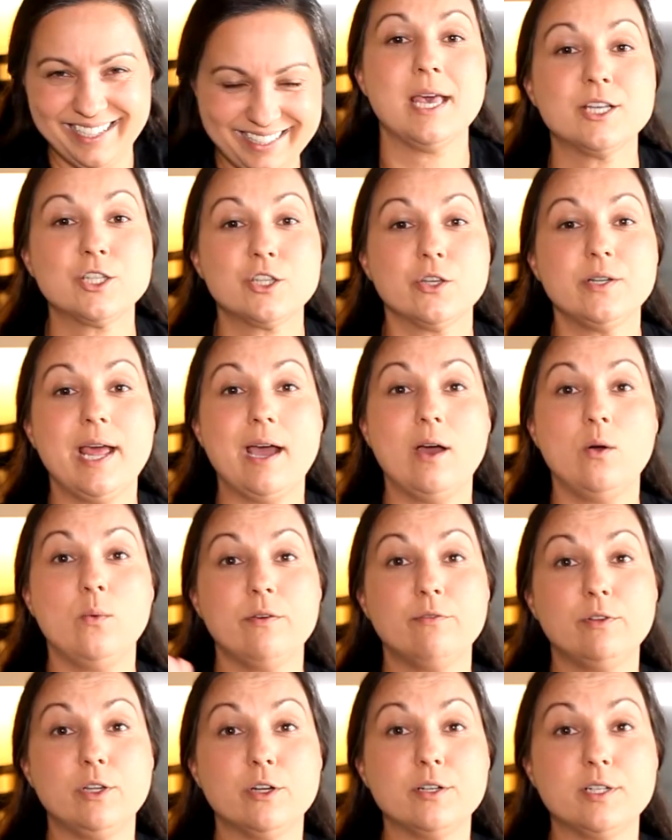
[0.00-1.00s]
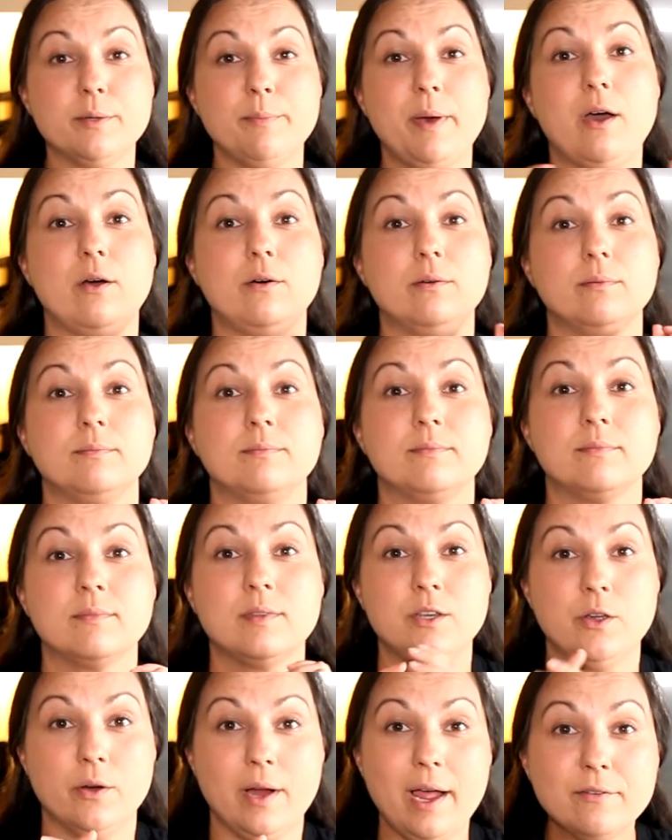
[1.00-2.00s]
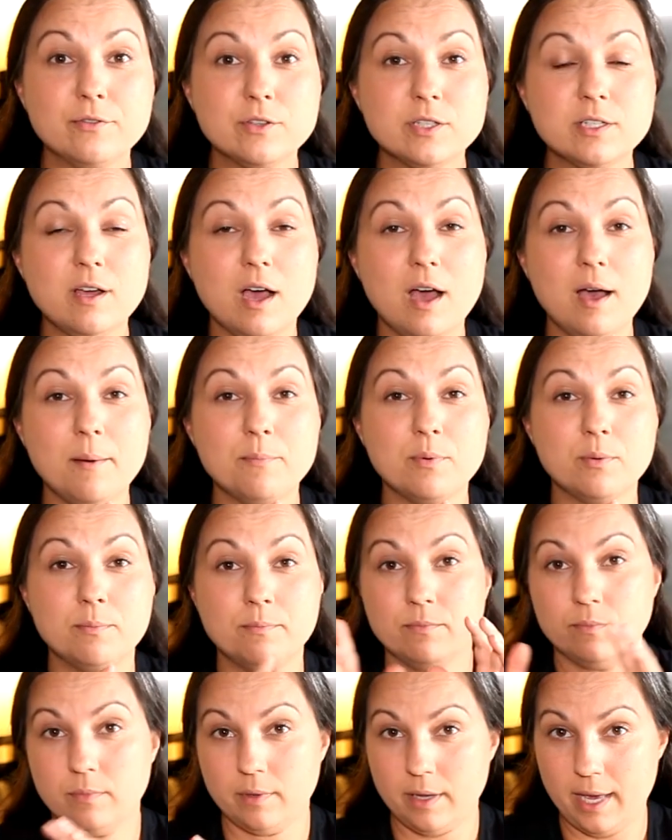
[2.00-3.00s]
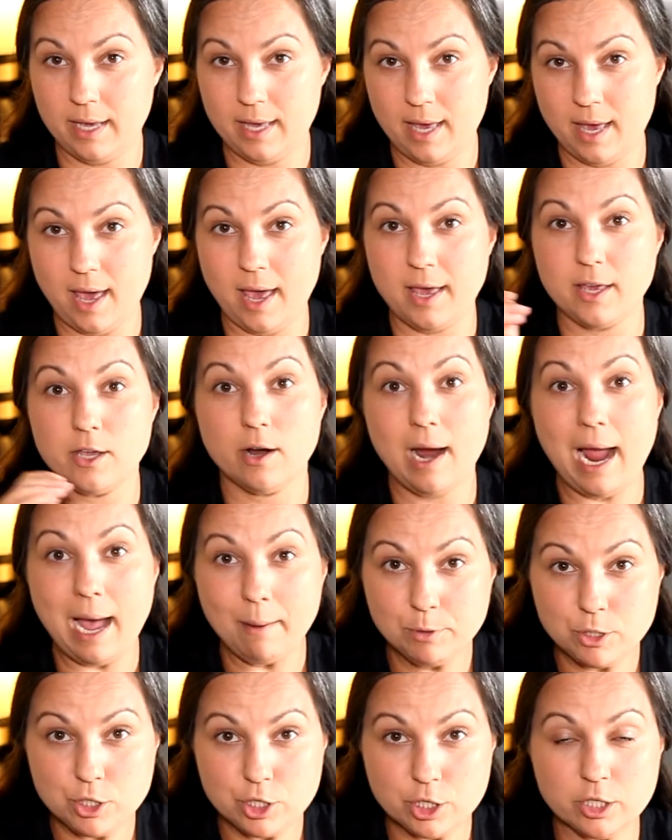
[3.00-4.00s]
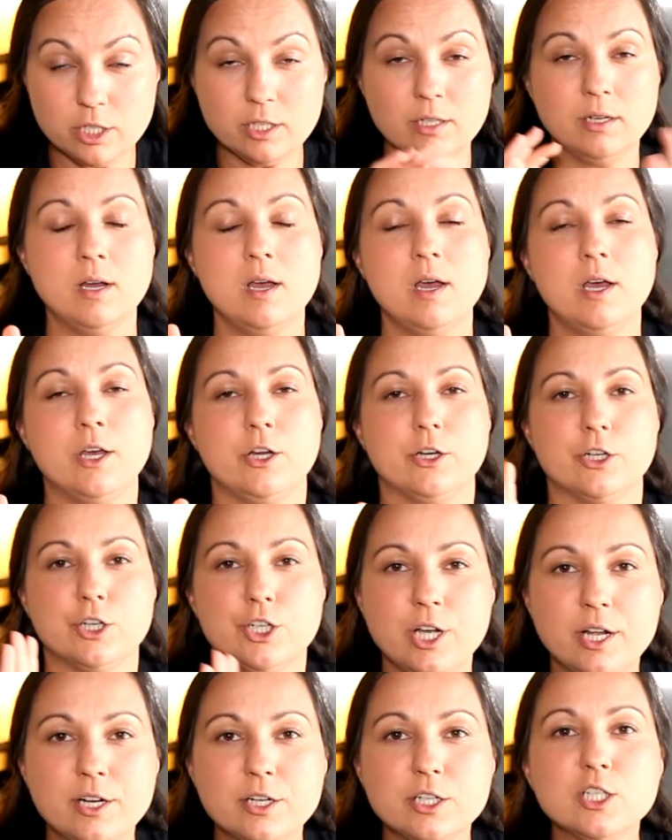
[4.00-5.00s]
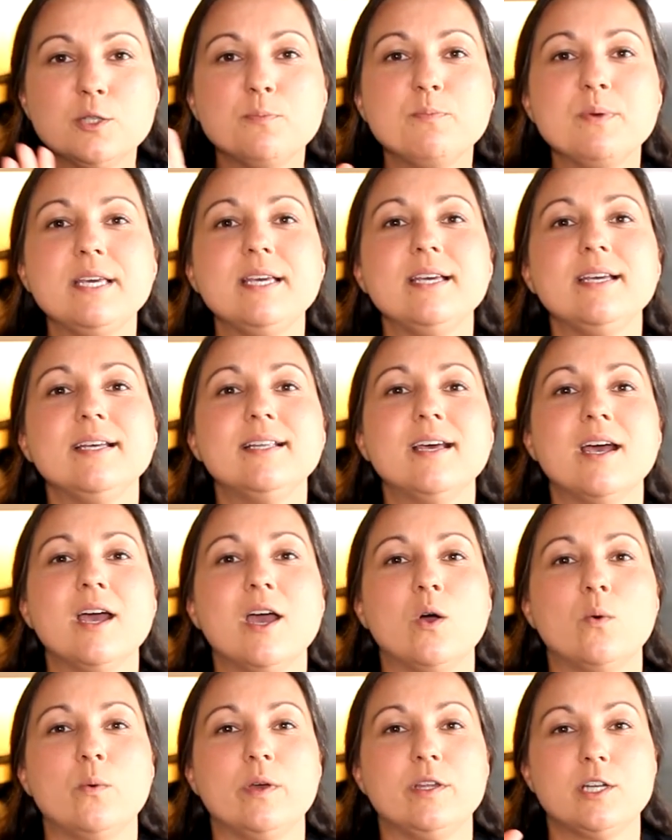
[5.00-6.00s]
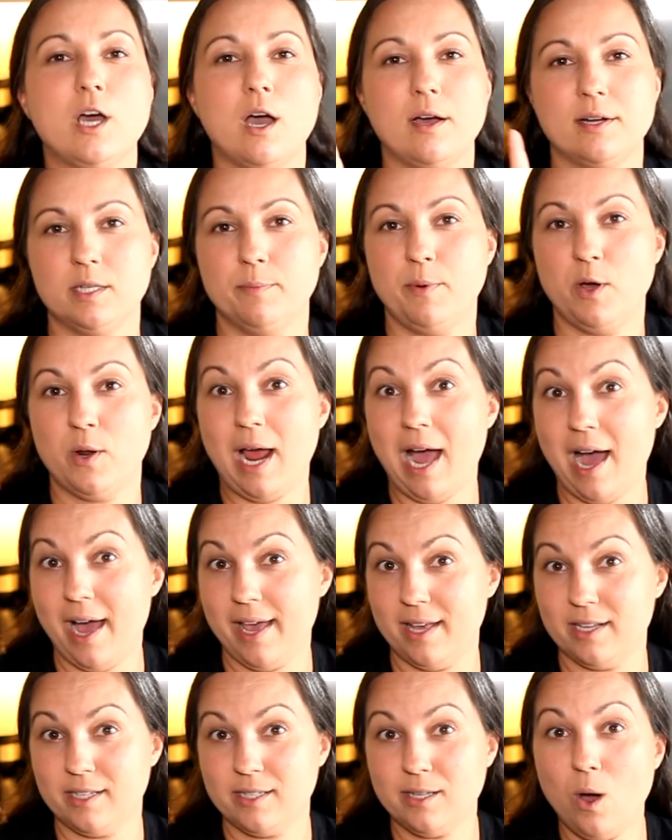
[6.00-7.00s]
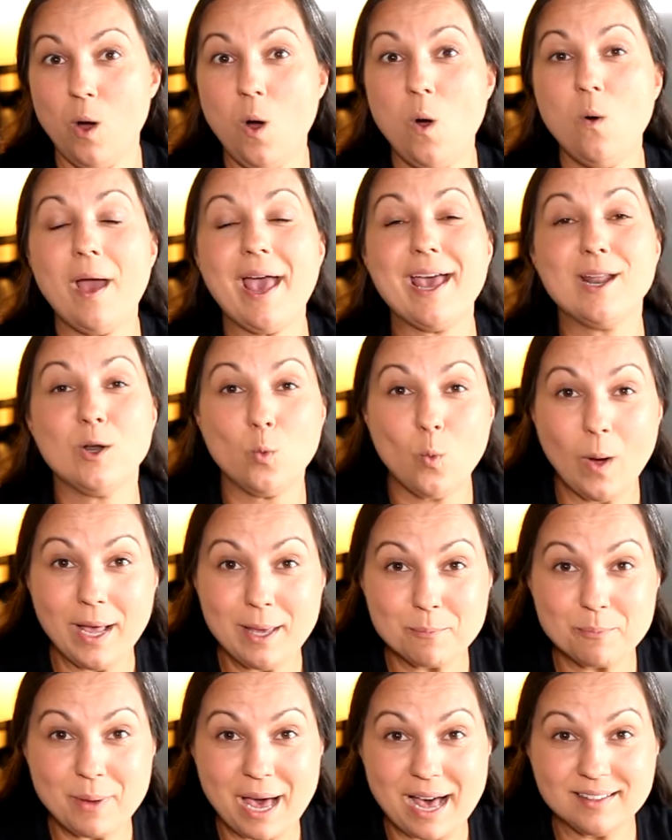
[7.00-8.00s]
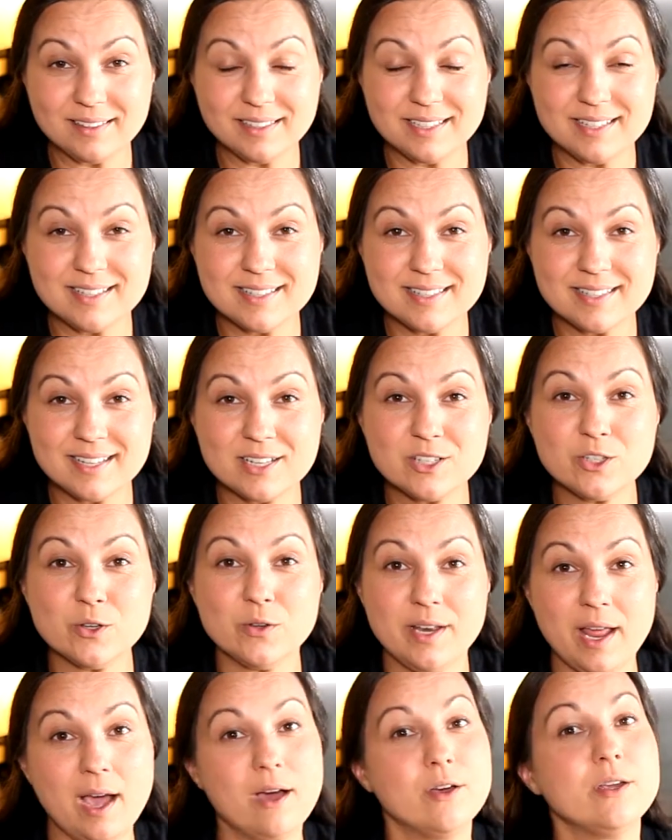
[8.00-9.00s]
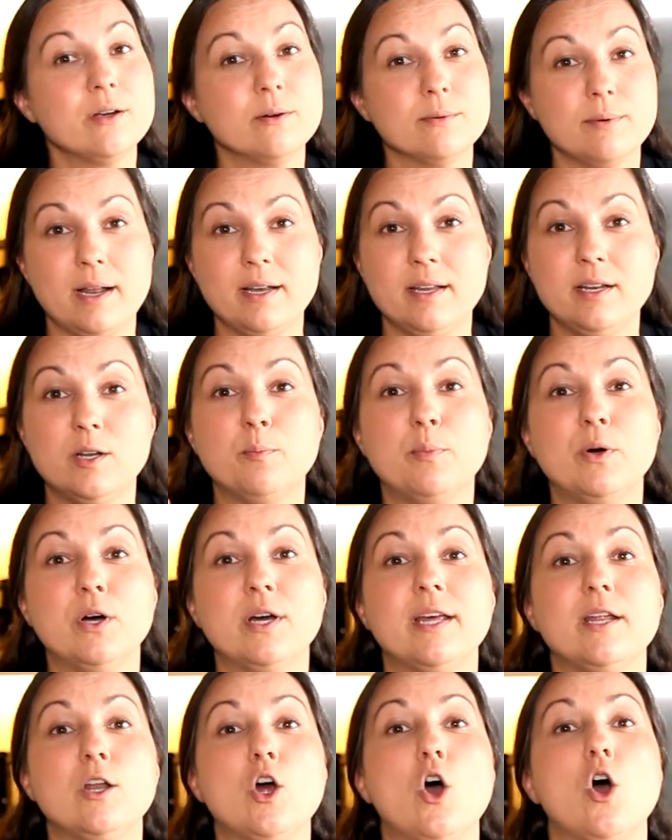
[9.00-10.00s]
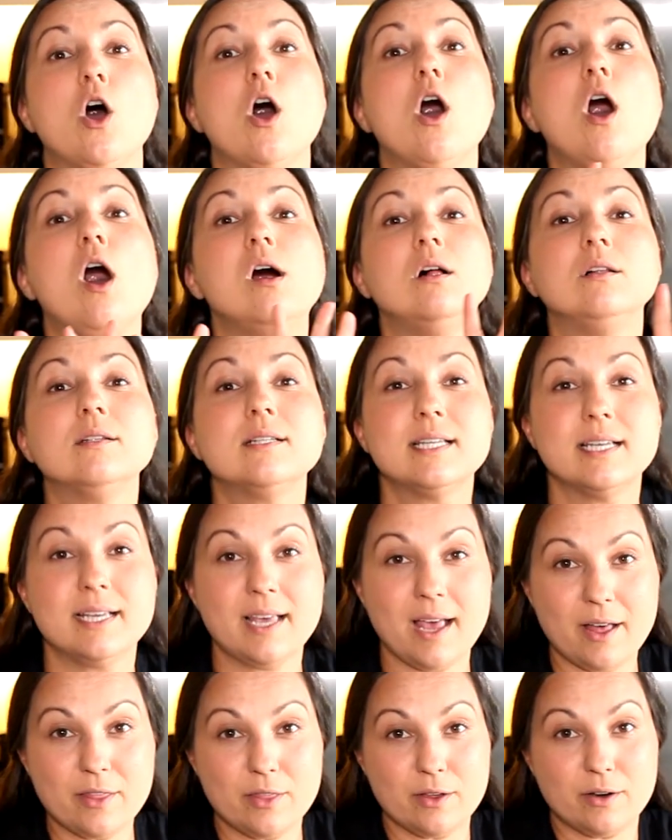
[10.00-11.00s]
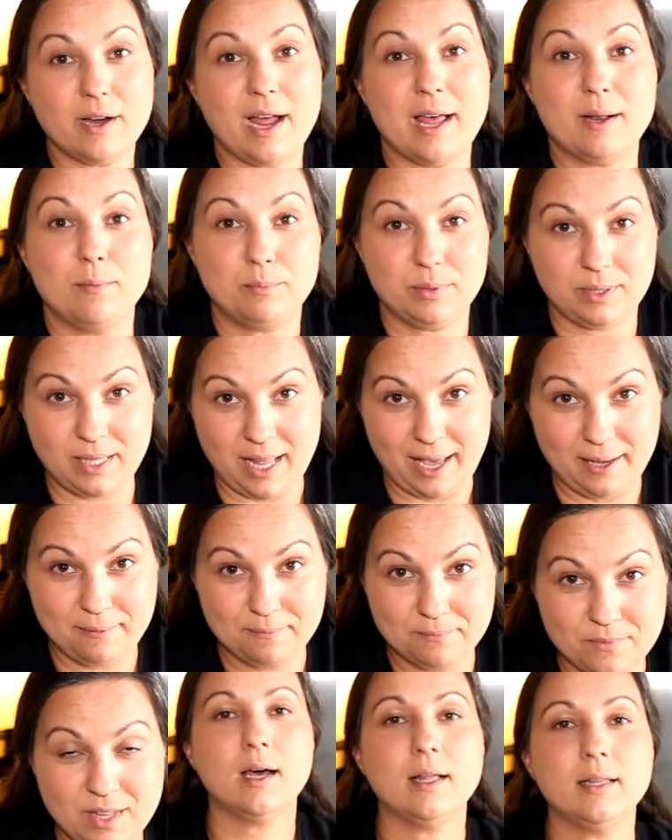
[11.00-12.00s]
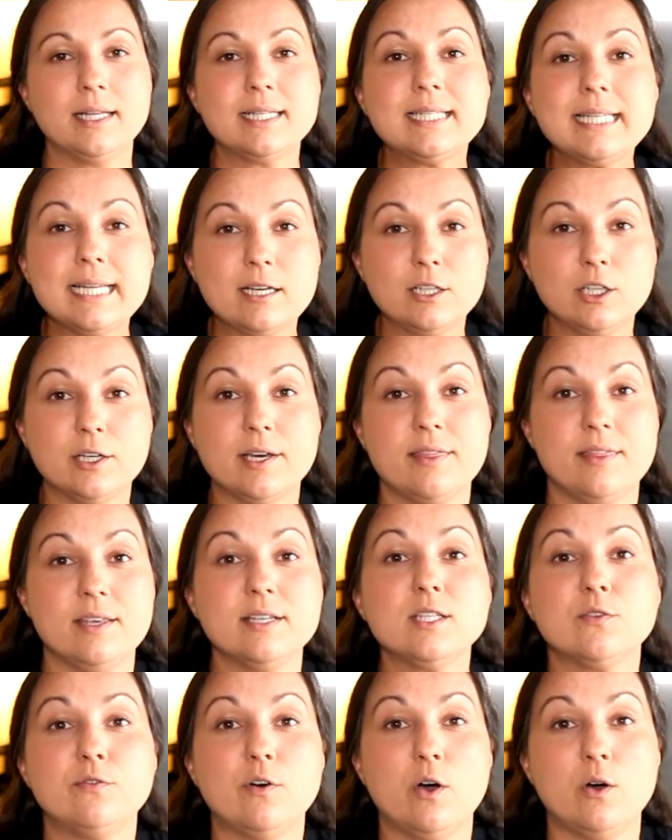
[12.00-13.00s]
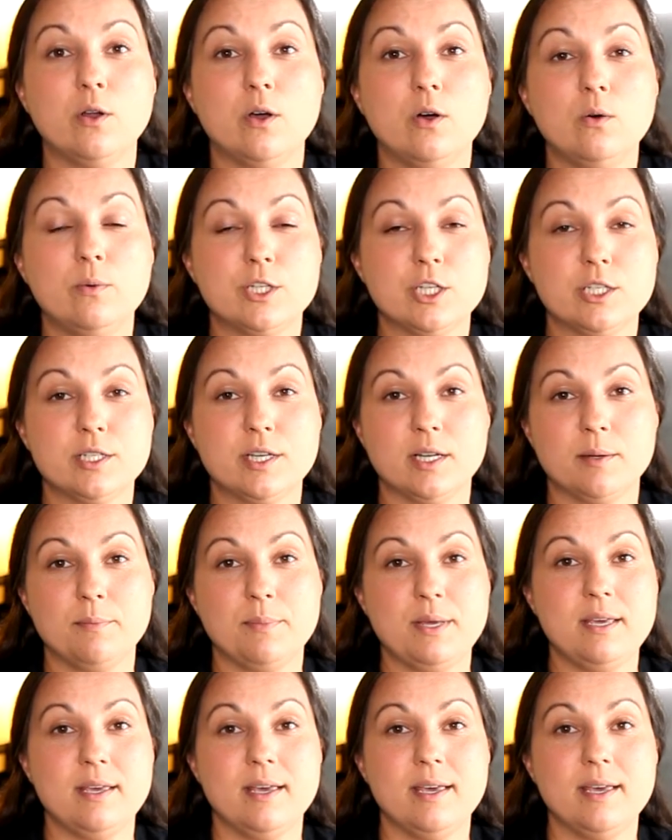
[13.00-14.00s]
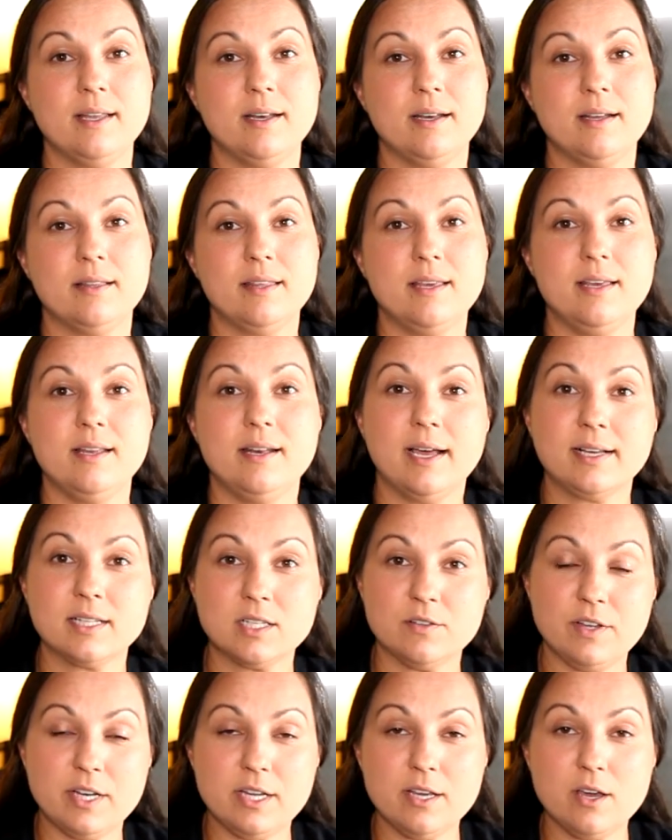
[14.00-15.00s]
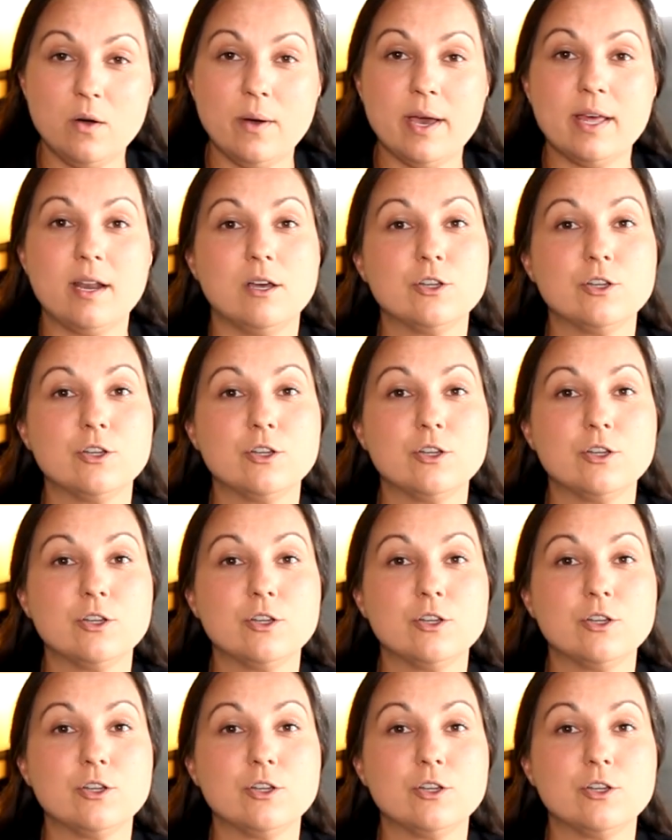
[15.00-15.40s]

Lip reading: So now we've learned about your f-stop, aka your aperture, your shutter speed. We talked about ISO and white balance. So now you're ready to put it all together and play. Let's take a look at this photo, which is gonna be in the next video, and I'll